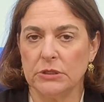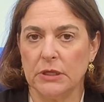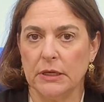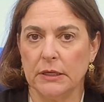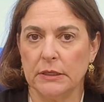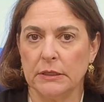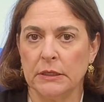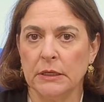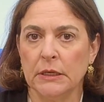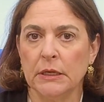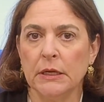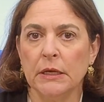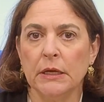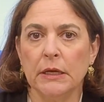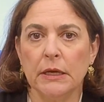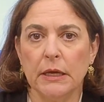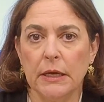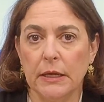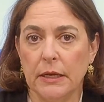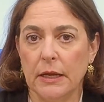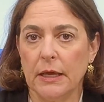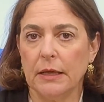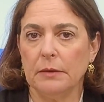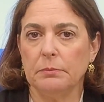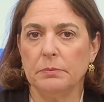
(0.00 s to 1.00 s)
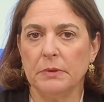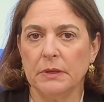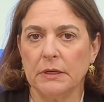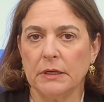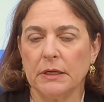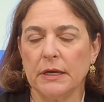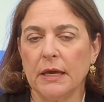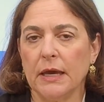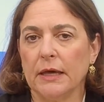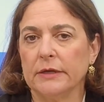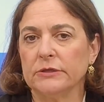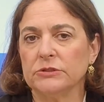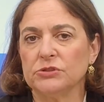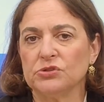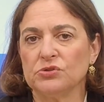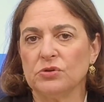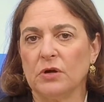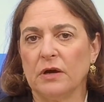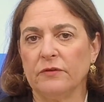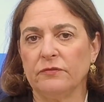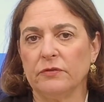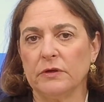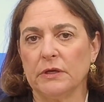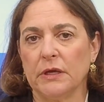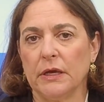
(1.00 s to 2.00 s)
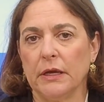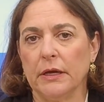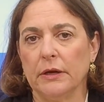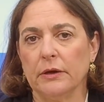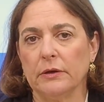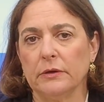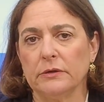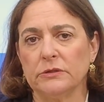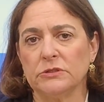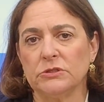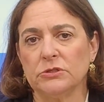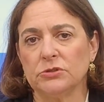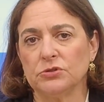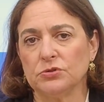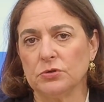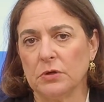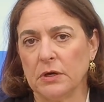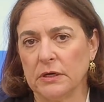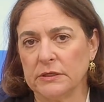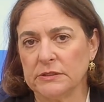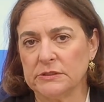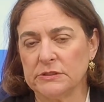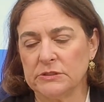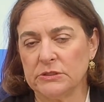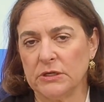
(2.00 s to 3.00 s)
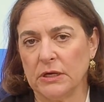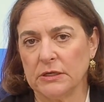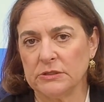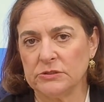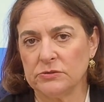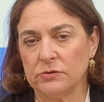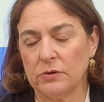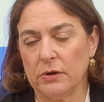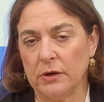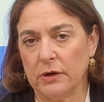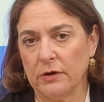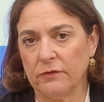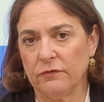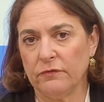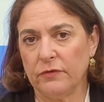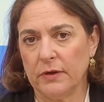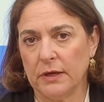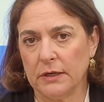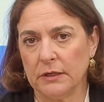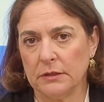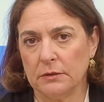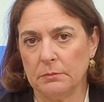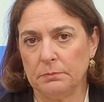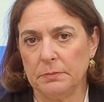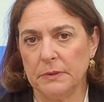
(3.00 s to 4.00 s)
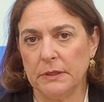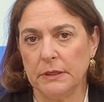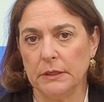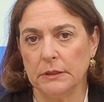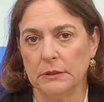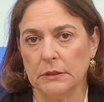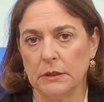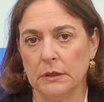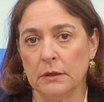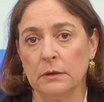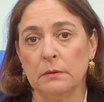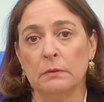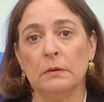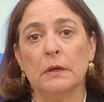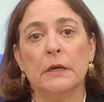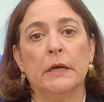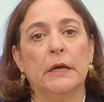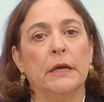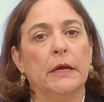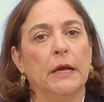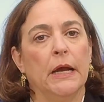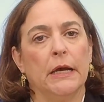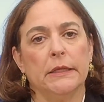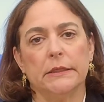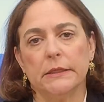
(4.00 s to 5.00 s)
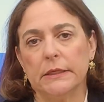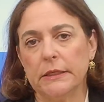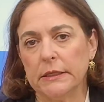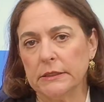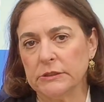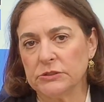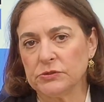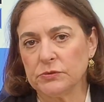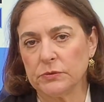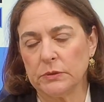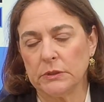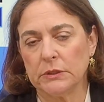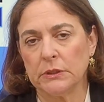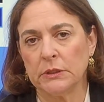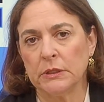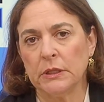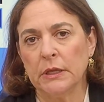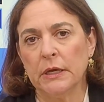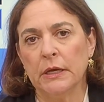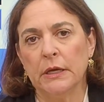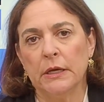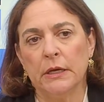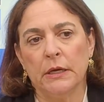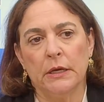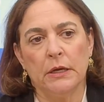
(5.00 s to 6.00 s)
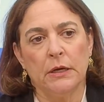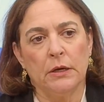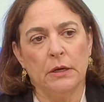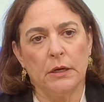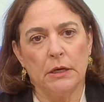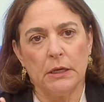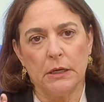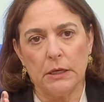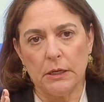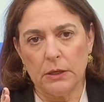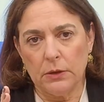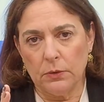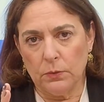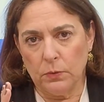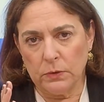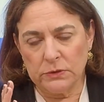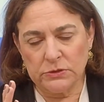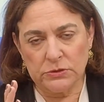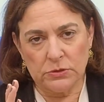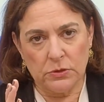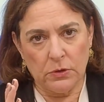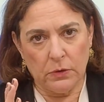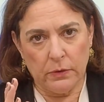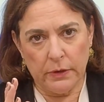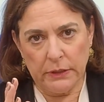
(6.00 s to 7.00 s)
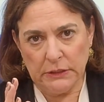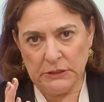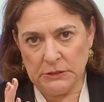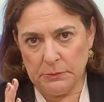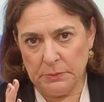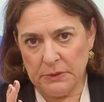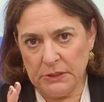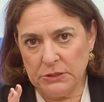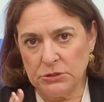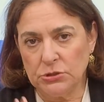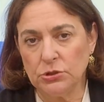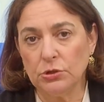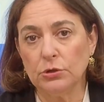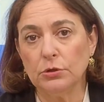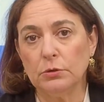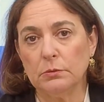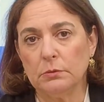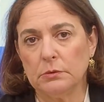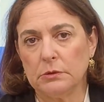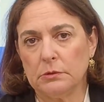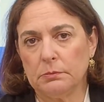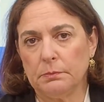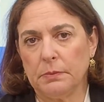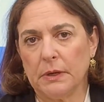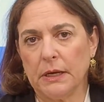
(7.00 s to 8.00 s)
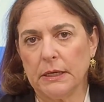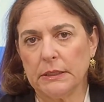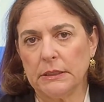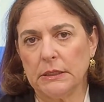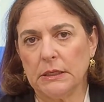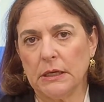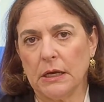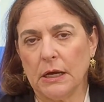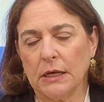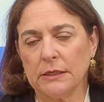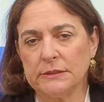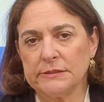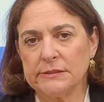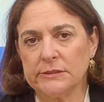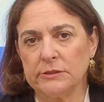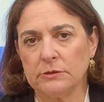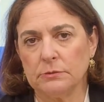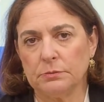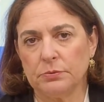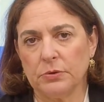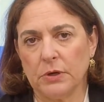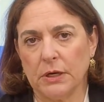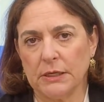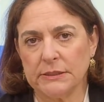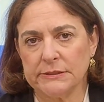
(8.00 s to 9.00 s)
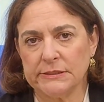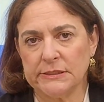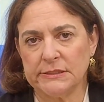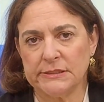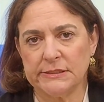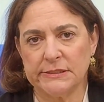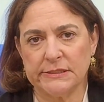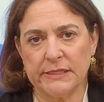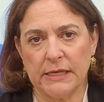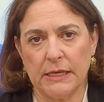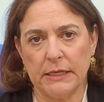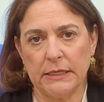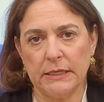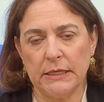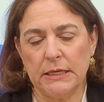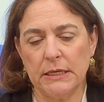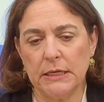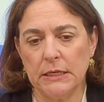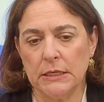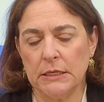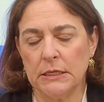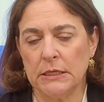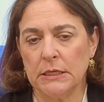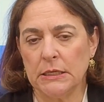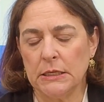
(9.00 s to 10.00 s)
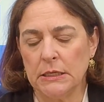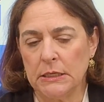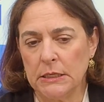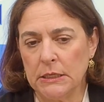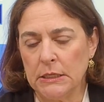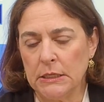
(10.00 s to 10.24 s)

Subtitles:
that it had been a catastrophic error to trust Yasser Arafat and the PLO, and that Israel was going to be doomed by the Oslo process that he